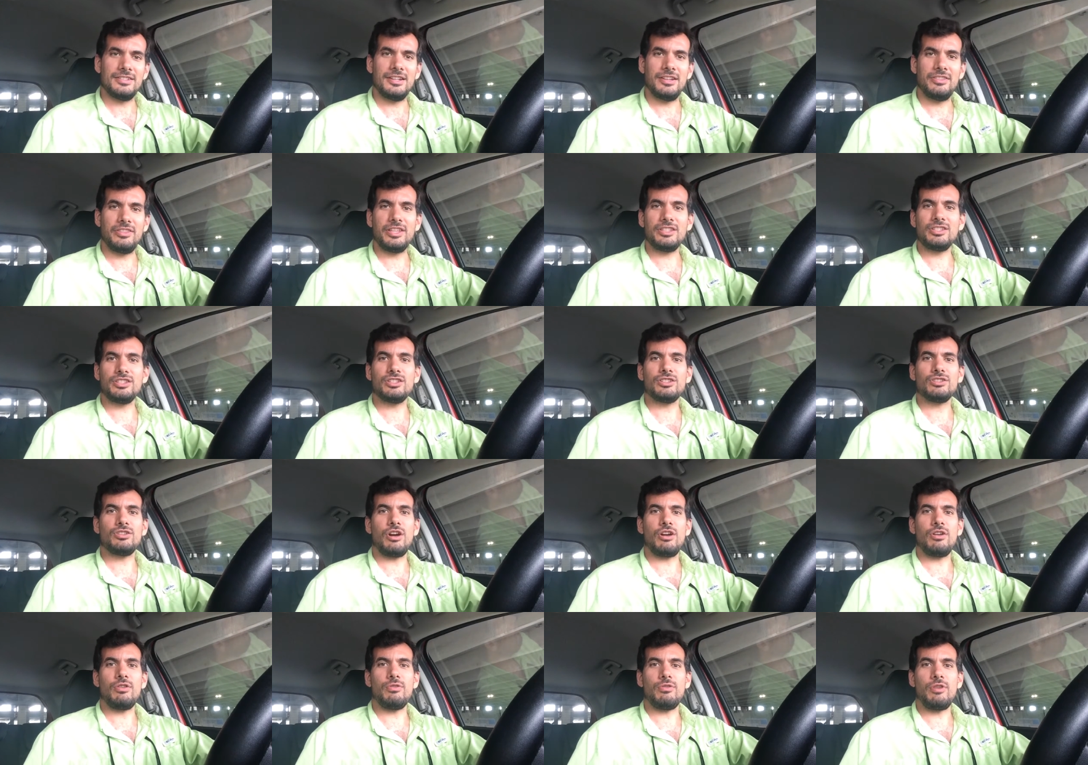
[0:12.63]
And let's
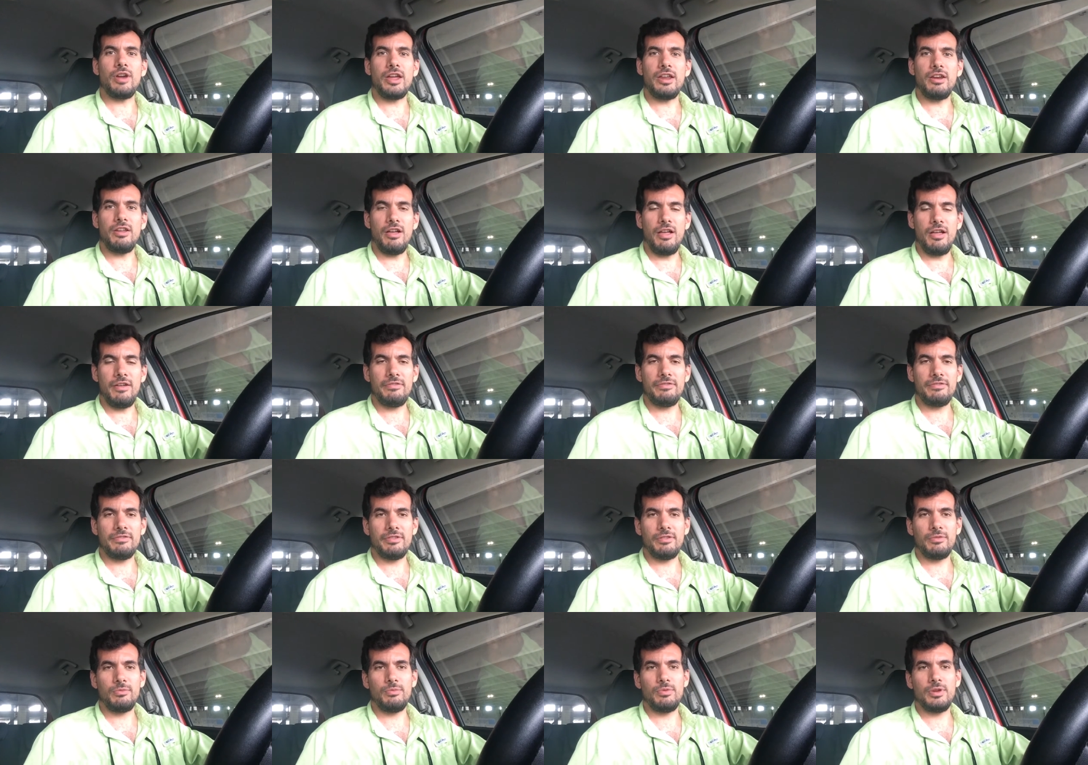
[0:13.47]
start right
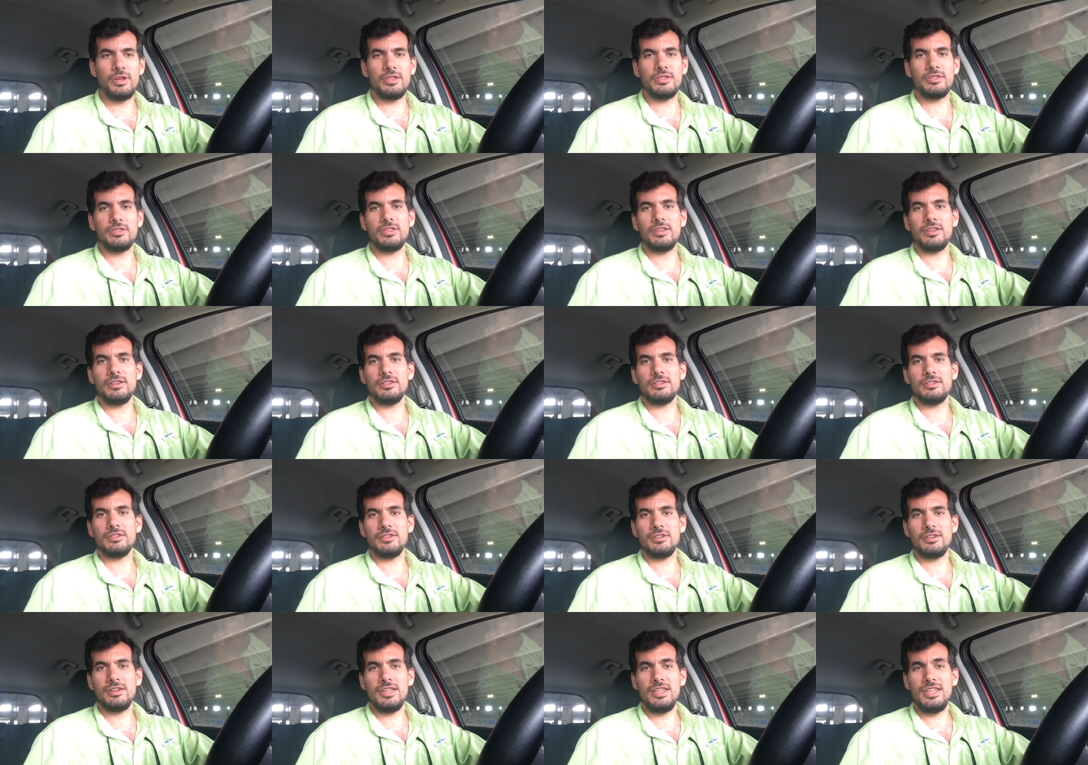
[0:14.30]
off with
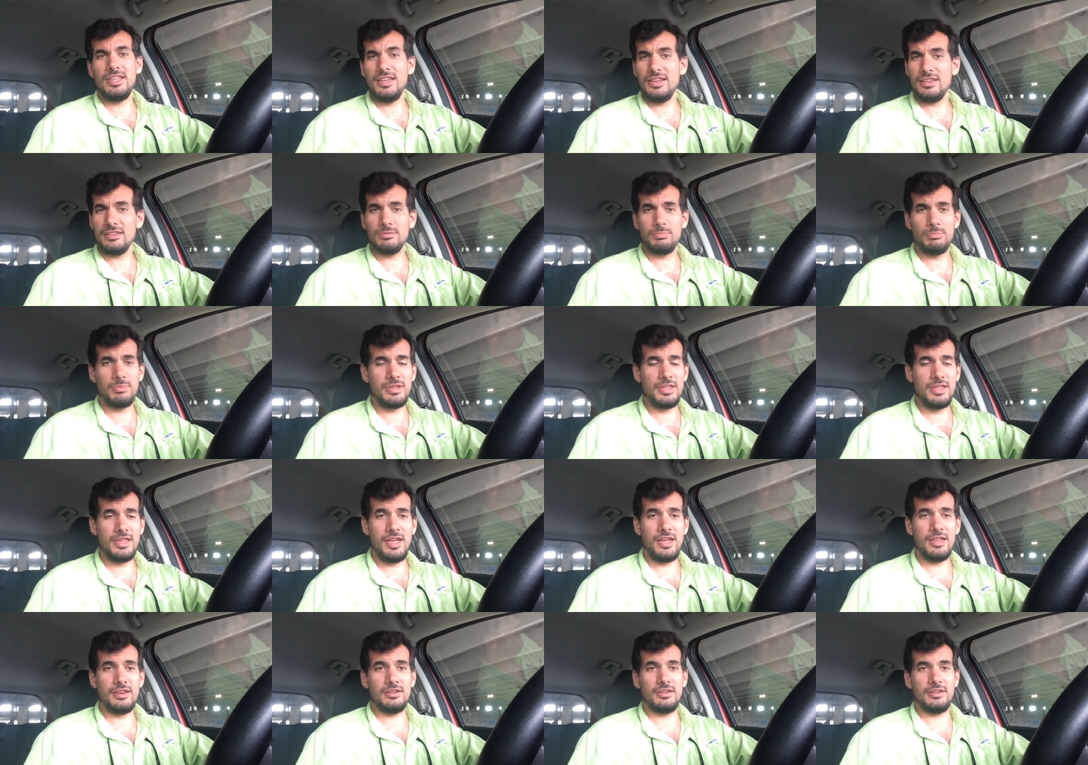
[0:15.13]

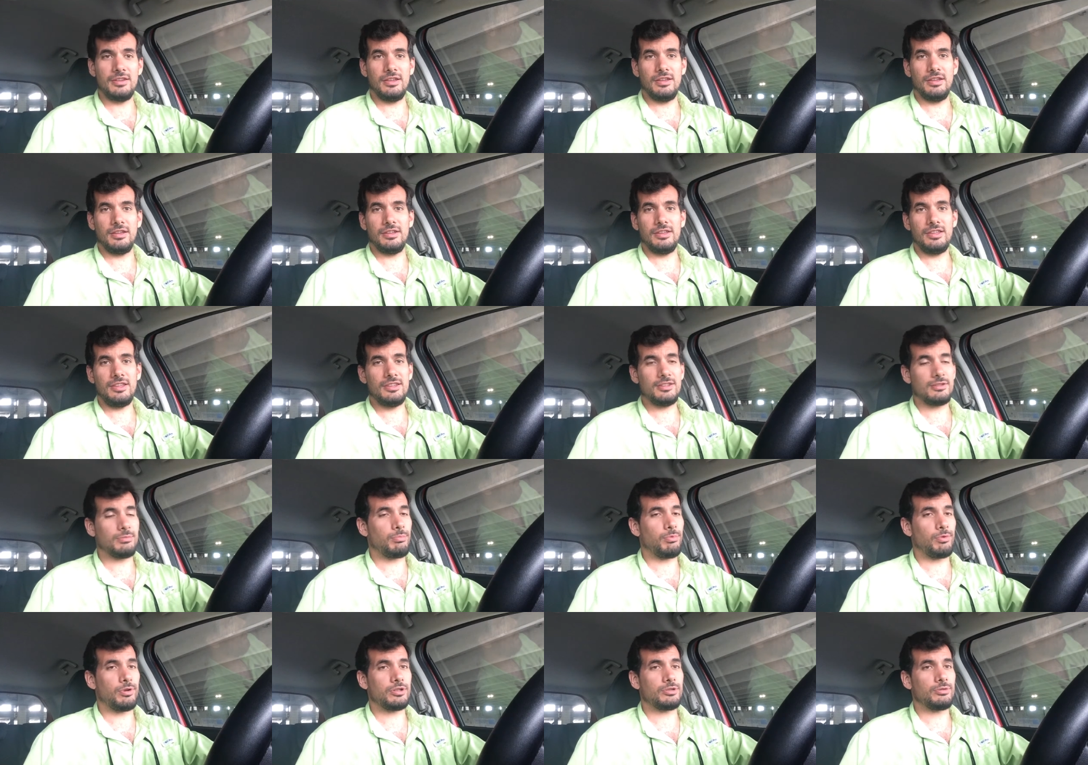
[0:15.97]
ESPN
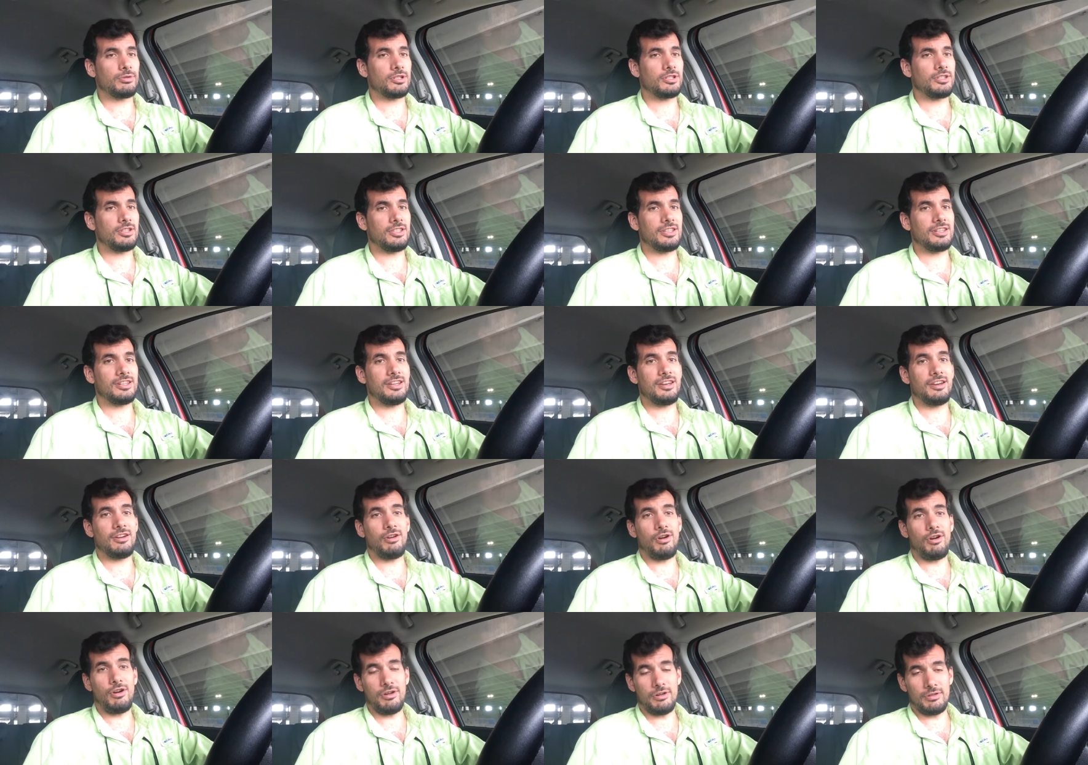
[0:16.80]
Esports recently did
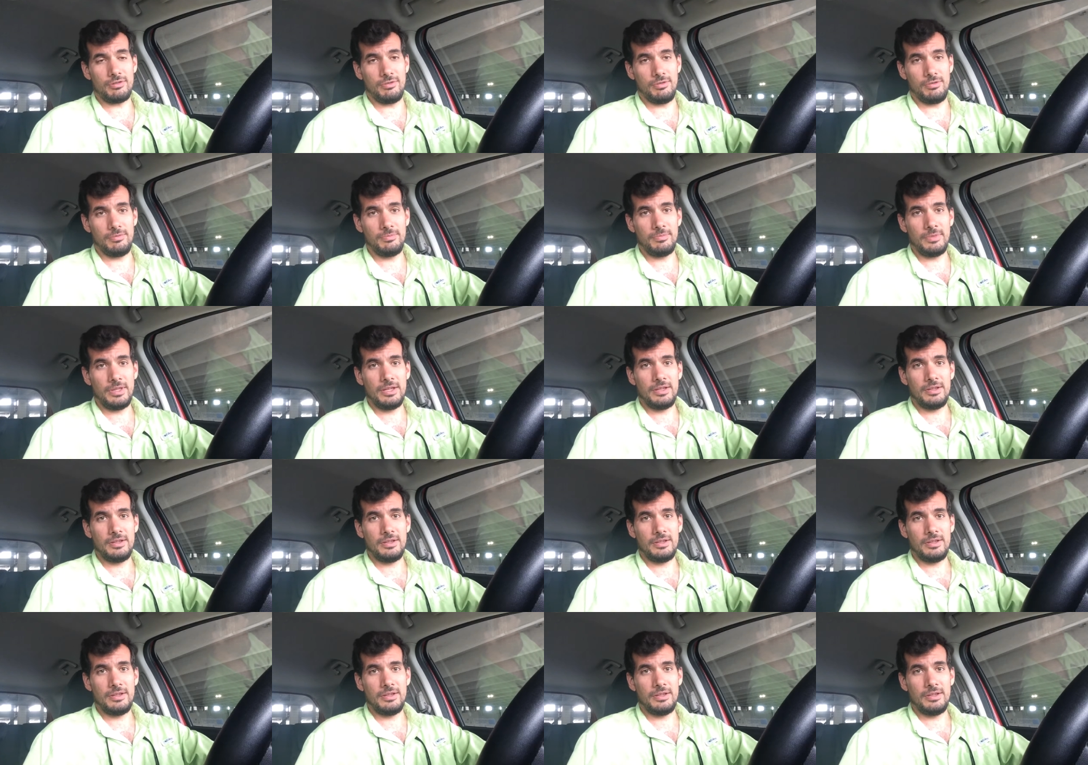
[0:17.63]
an article